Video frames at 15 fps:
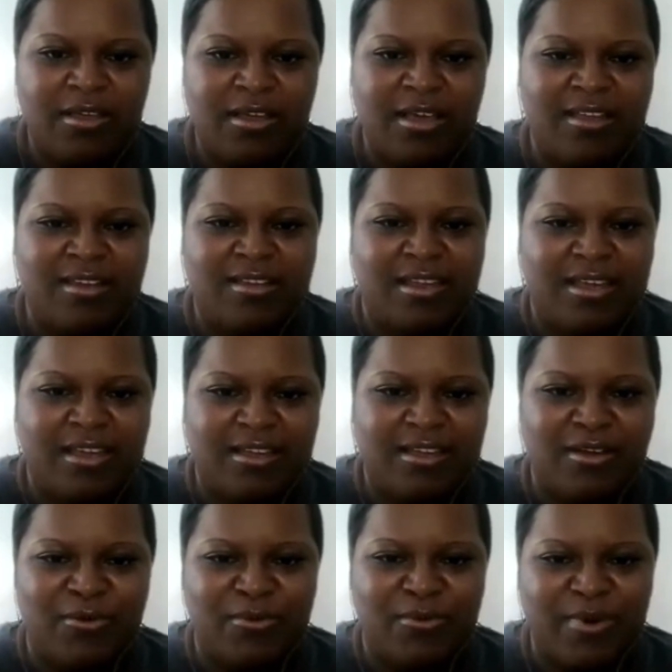kind of
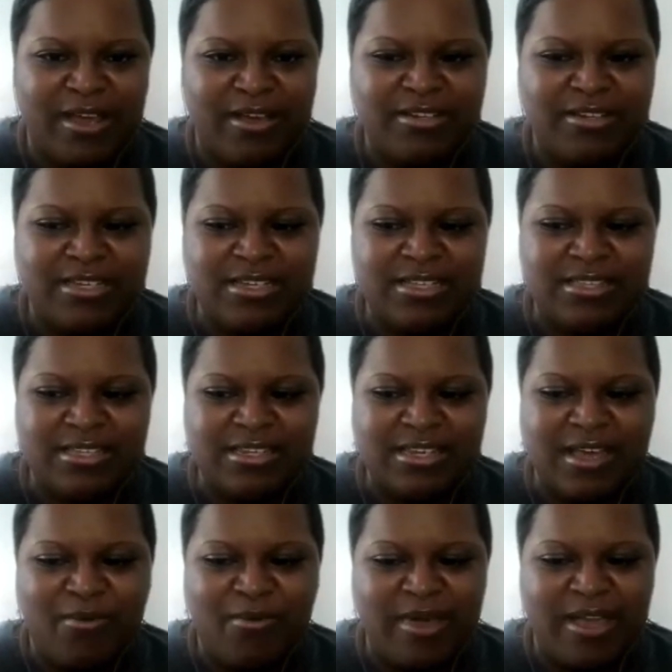like around it. Then
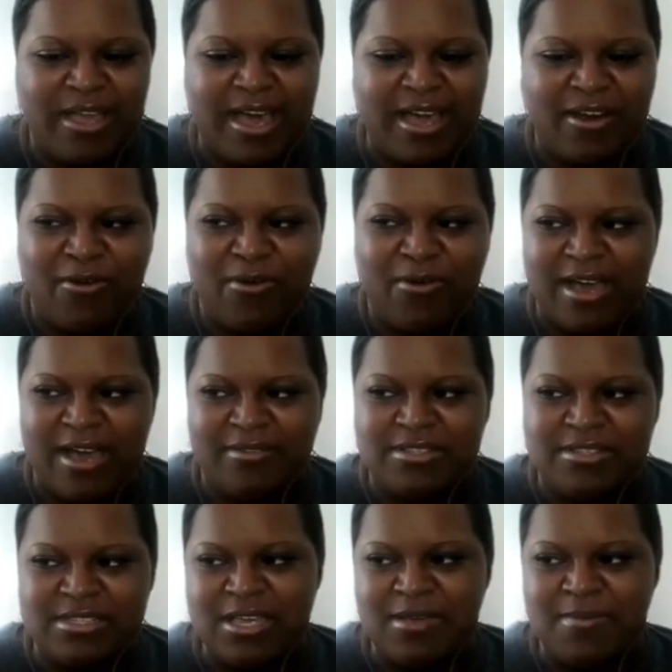that way I don't have
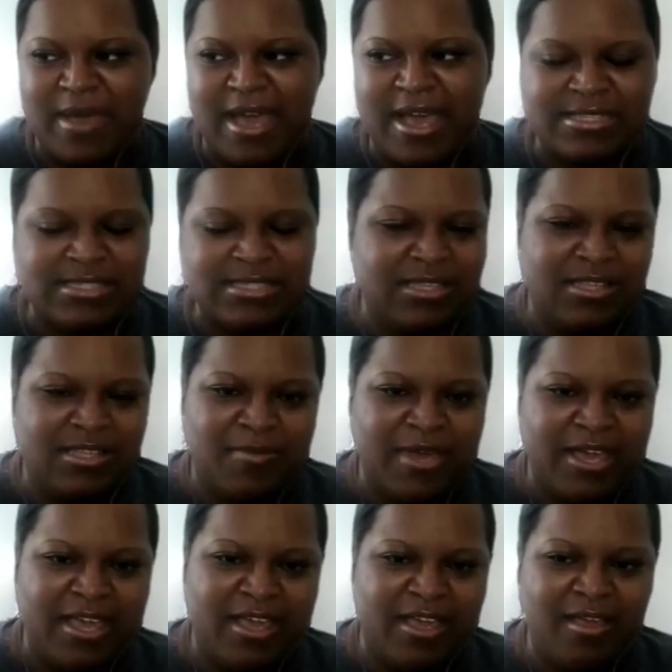to keep asking them,
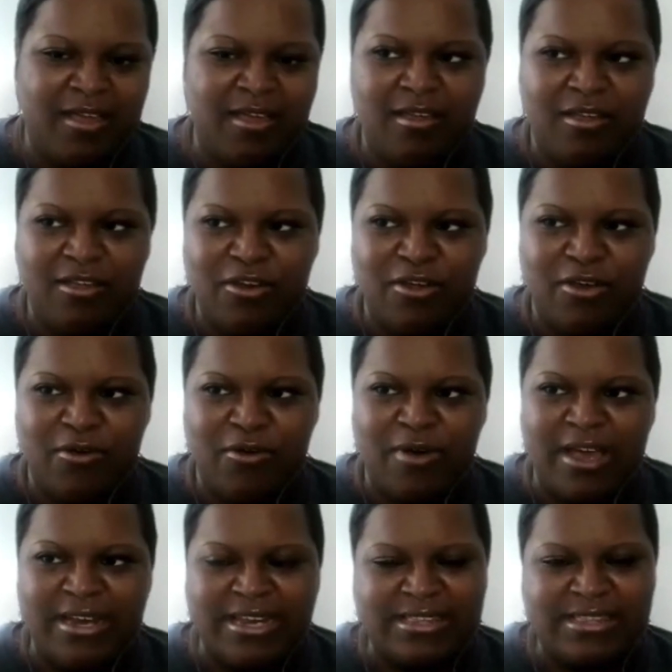hey,
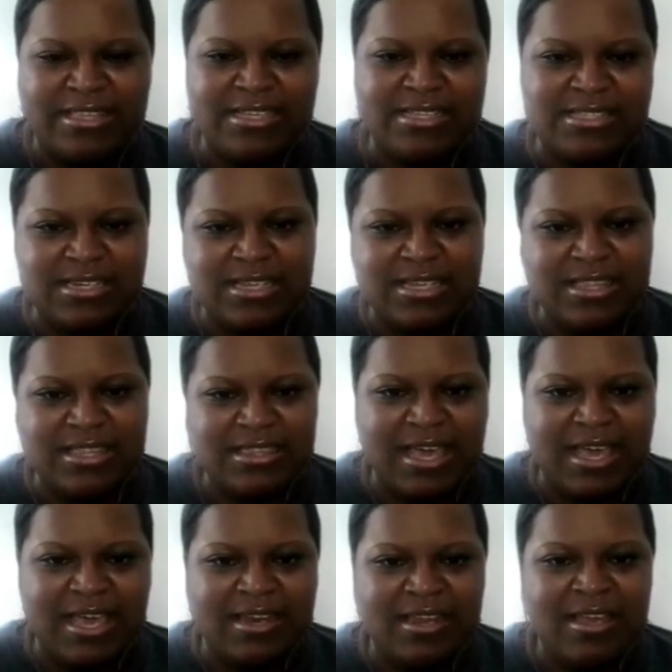I need this, I need
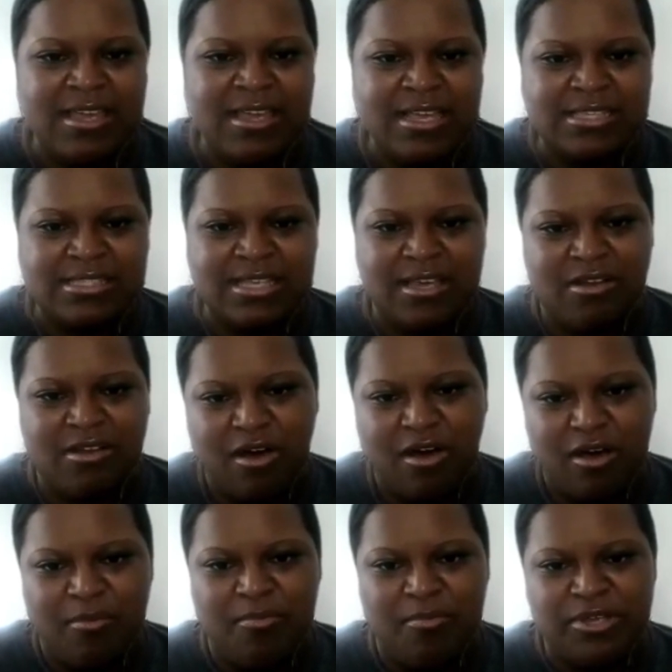that. It's kind of
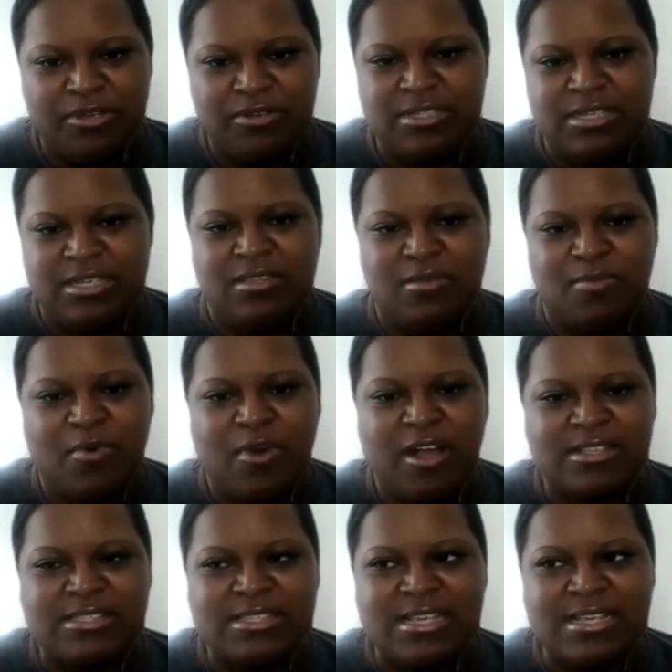all built in the
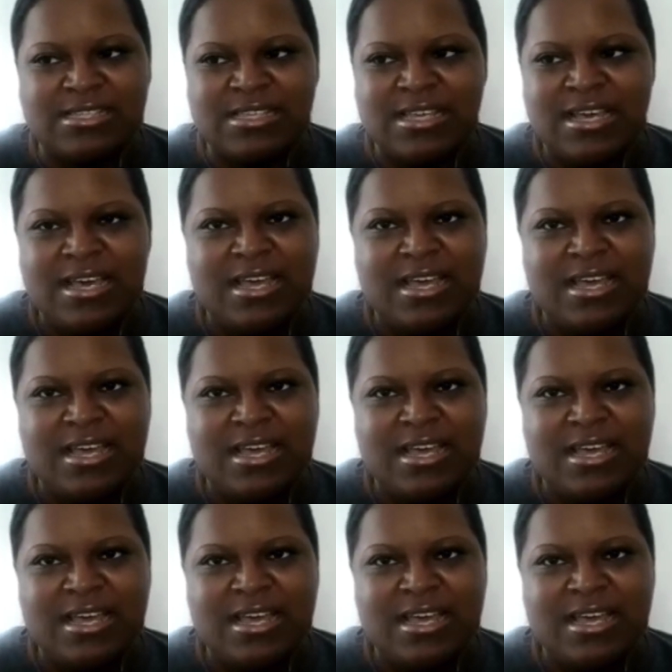process.